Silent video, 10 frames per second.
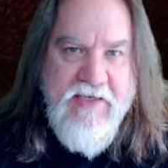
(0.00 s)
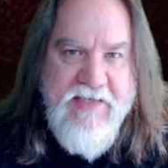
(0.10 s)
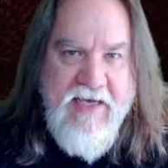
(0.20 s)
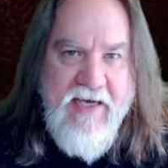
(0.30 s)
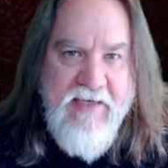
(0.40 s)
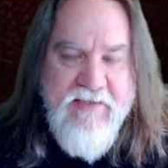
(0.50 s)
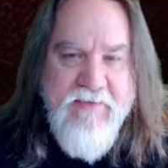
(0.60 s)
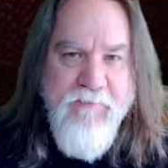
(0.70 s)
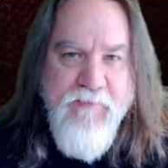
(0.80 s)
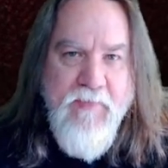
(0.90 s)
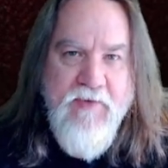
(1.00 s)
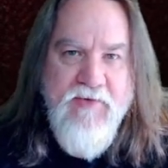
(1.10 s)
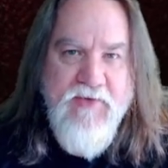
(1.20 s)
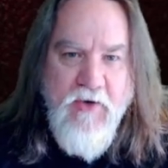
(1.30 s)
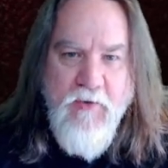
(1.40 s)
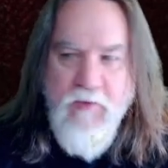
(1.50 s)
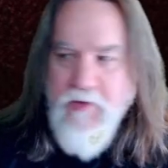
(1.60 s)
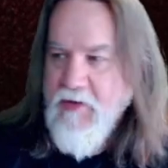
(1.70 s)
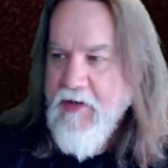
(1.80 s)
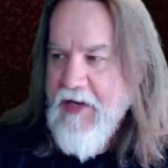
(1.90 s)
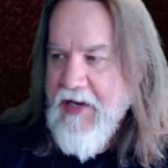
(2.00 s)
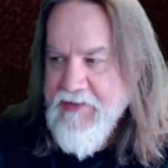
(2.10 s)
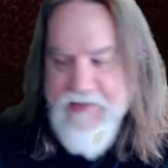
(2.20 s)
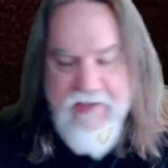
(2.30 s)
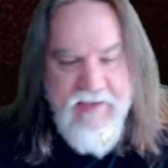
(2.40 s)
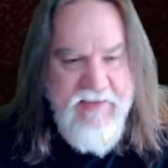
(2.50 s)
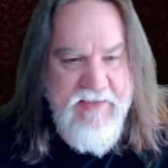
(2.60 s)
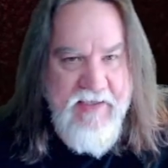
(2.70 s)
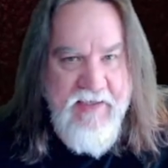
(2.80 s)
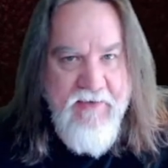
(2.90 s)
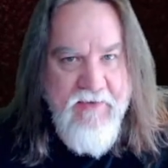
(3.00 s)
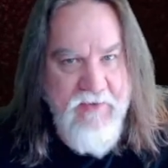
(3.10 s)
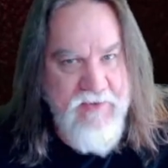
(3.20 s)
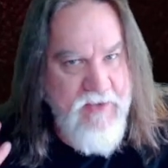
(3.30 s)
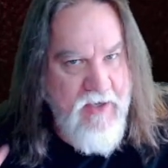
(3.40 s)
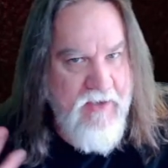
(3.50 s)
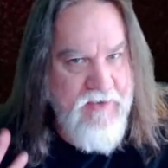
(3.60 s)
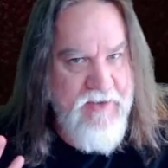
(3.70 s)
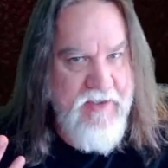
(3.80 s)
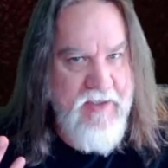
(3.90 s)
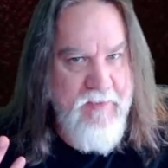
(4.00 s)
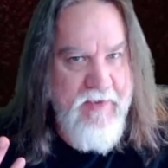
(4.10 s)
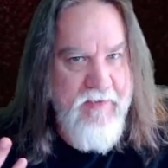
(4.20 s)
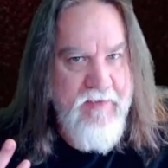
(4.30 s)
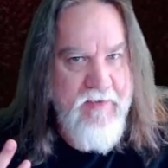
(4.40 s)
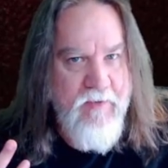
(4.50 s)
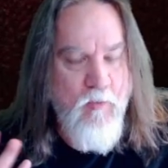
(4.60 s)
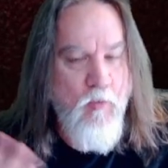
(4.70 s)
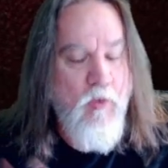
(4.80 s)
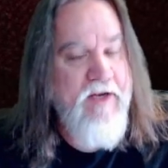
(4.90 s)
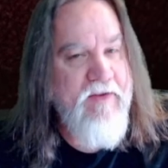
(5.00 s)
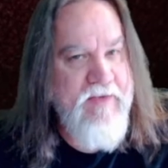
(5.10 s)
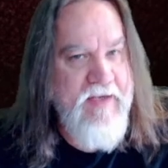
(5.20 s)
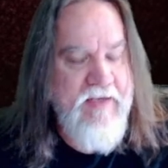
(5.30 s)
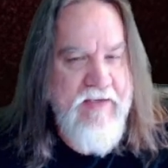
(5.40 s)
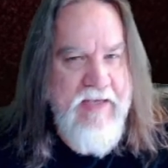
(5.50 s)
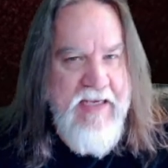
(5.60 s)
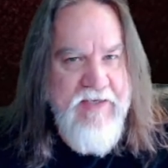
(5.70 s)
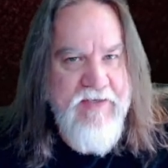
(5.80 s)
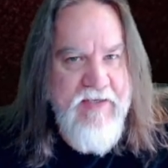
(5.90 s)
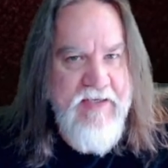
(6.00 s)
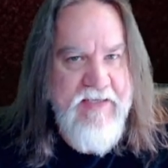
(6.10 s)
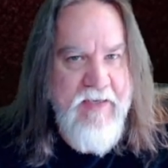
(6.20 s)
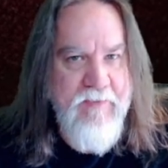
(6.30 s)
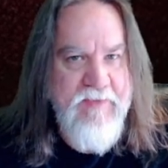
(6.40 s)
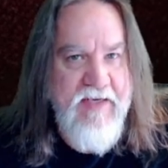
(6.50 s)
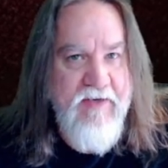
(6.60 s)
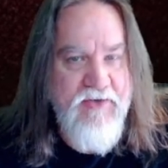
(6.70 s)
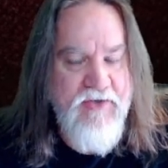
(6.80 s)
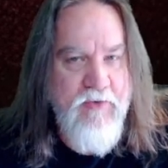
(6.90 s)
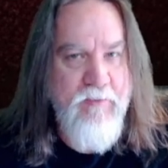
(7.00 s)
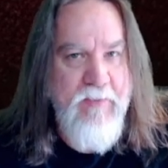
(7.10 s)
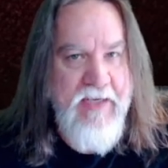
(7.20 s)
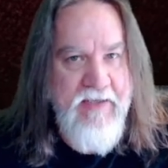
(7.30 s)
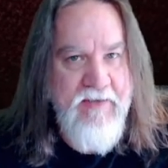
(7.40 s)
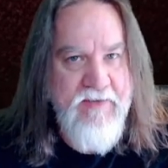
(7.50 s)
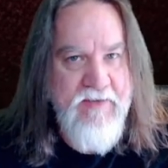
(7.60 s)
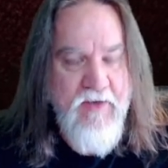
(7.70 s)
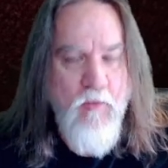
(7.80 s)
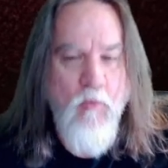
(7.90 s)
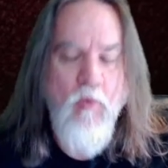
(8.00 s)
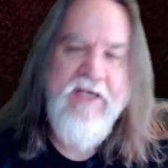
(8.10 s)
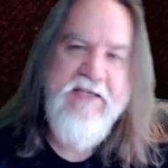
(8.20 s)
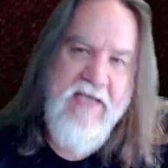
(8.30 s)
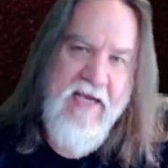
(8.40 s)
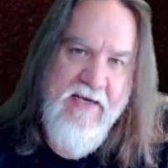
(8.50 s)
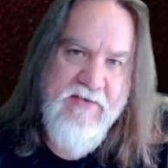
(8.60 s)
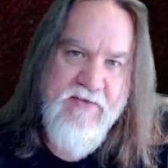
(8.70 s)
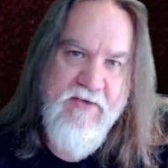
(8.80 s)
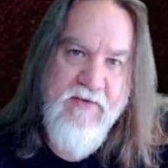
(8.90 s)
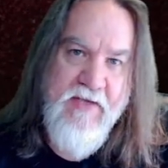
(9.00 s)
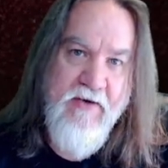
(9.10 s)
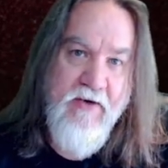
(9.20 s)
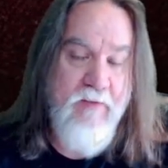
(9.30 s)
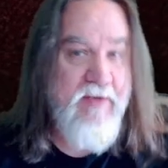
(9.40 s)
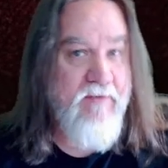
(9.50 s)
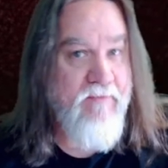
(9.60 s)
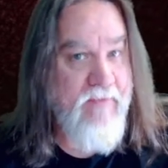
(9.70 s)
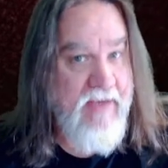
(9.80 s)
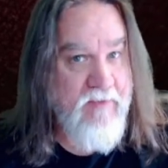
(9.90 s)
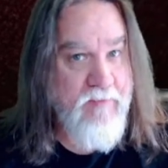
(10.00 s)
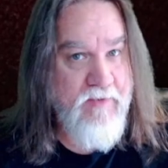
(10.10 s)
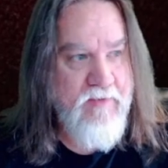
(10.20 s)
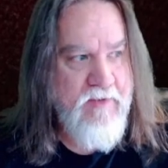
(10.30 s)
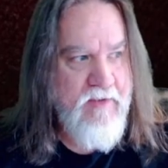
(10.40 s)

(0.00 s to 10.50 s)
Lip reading: guys. So, as you can see, there's an auction coming. What do you think each of these items that are shown means? What tanks do you think are going to be available?